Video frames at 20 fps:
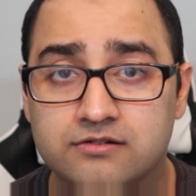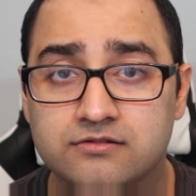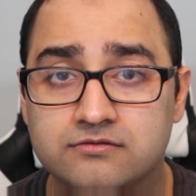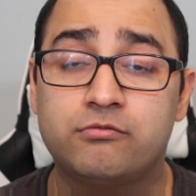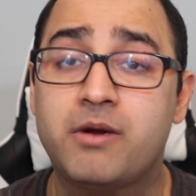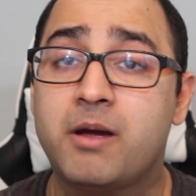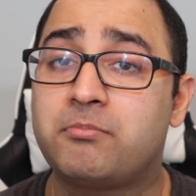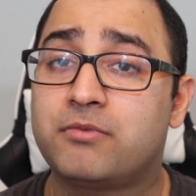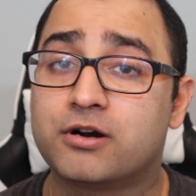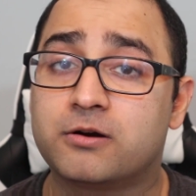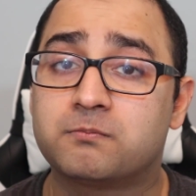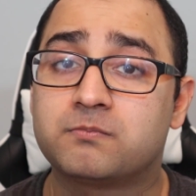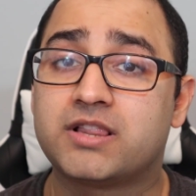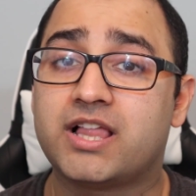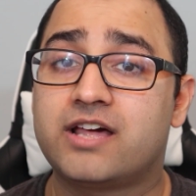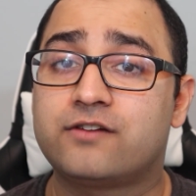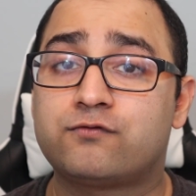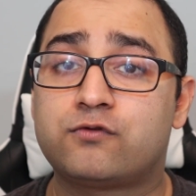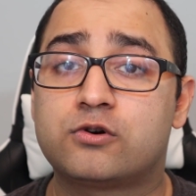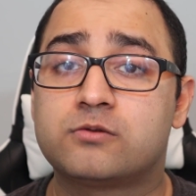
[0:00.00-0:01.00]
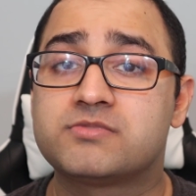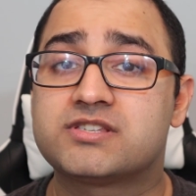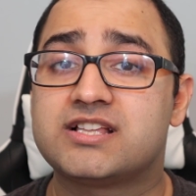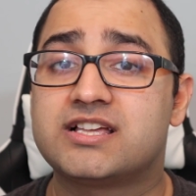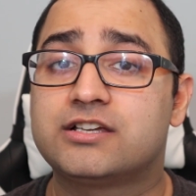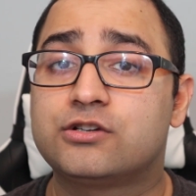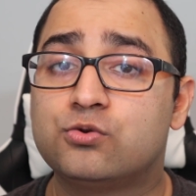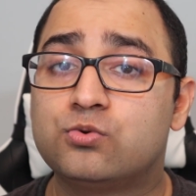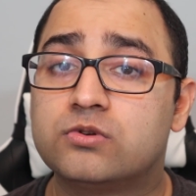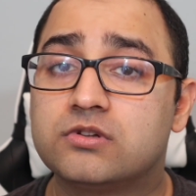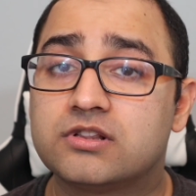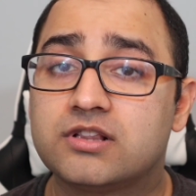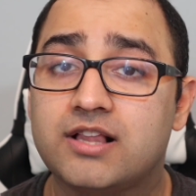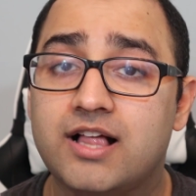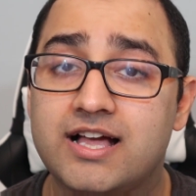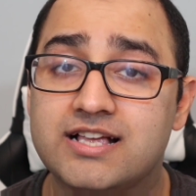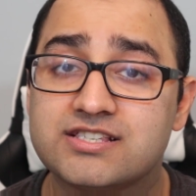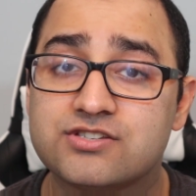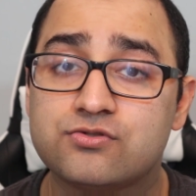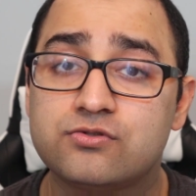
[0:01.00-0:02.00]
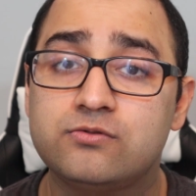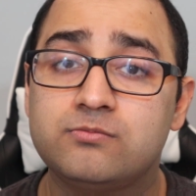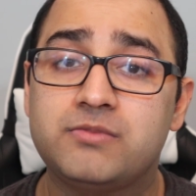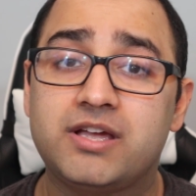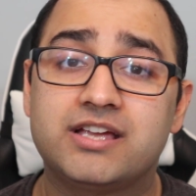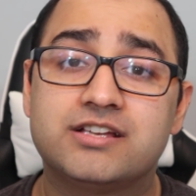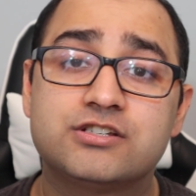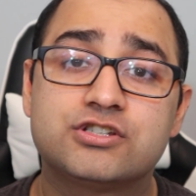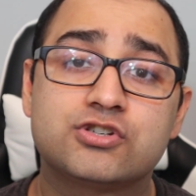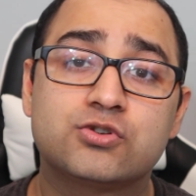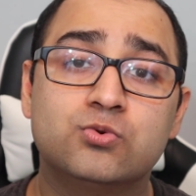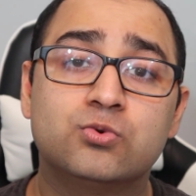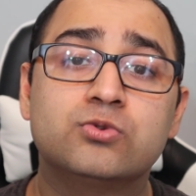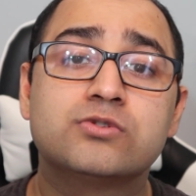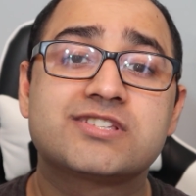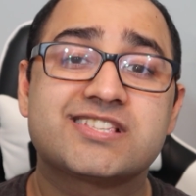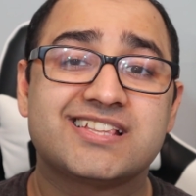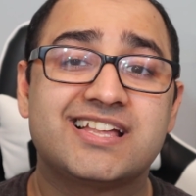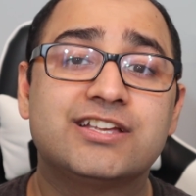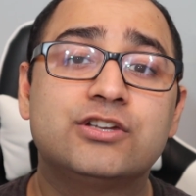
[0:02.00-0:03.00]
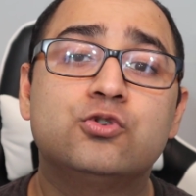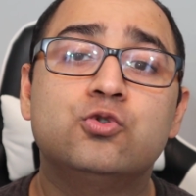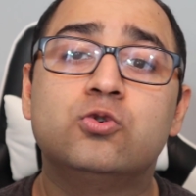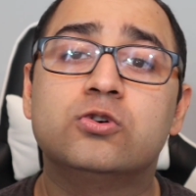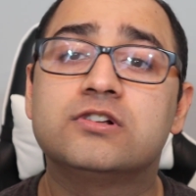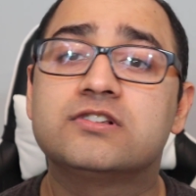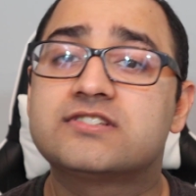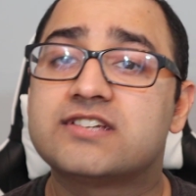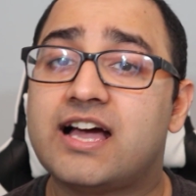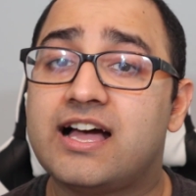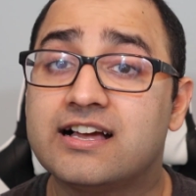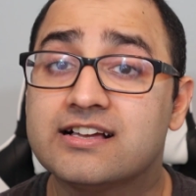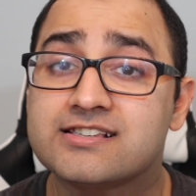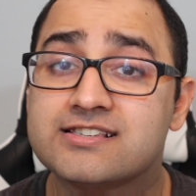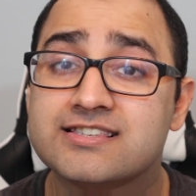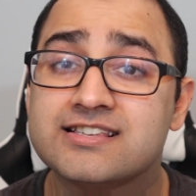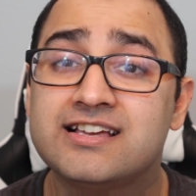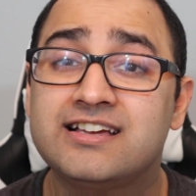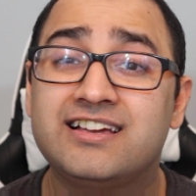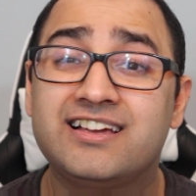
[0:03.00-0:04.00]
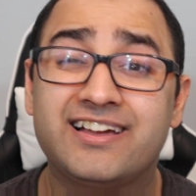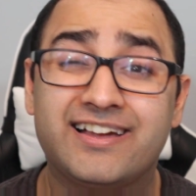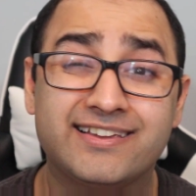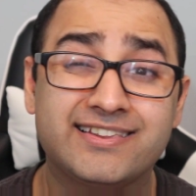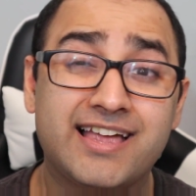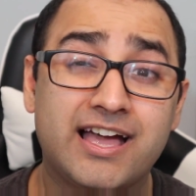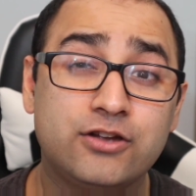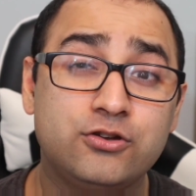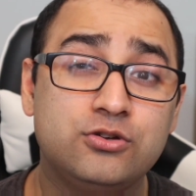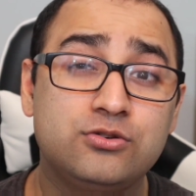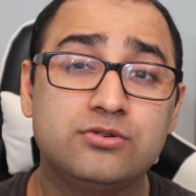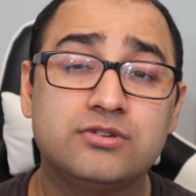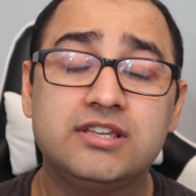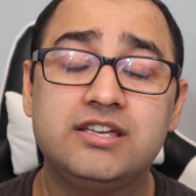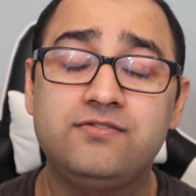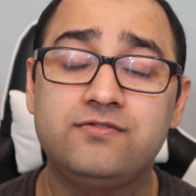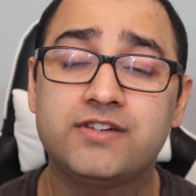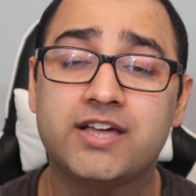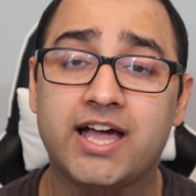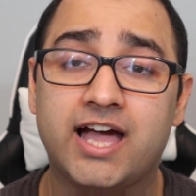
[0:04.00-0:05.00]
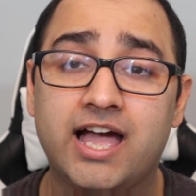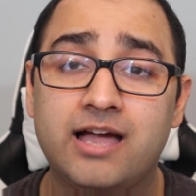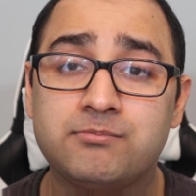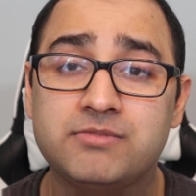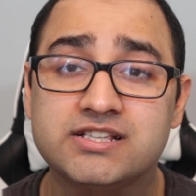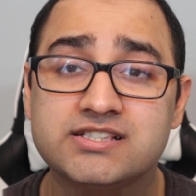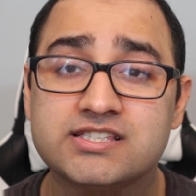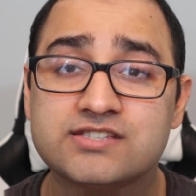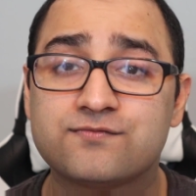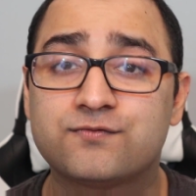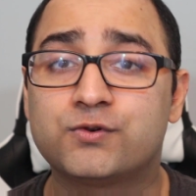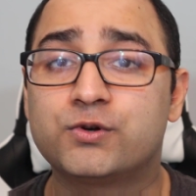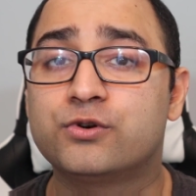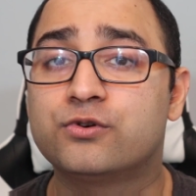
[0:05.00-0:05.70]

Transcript: Remember, platforms like Google Classroom and tools like Google Docs allow you to leave comments for